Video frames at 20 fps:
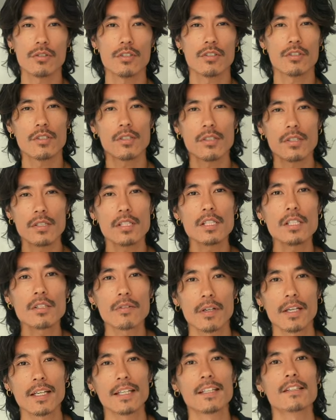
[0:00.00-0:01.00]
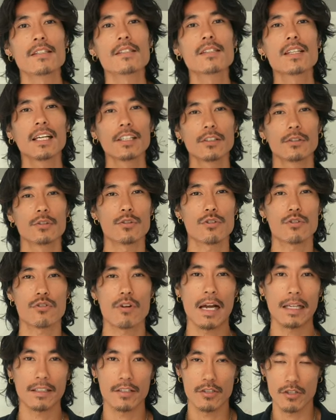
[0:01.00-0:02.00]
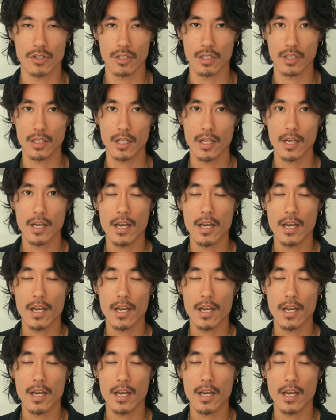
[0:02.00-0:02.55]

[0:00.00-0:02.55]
There's a secret in a sales strategy,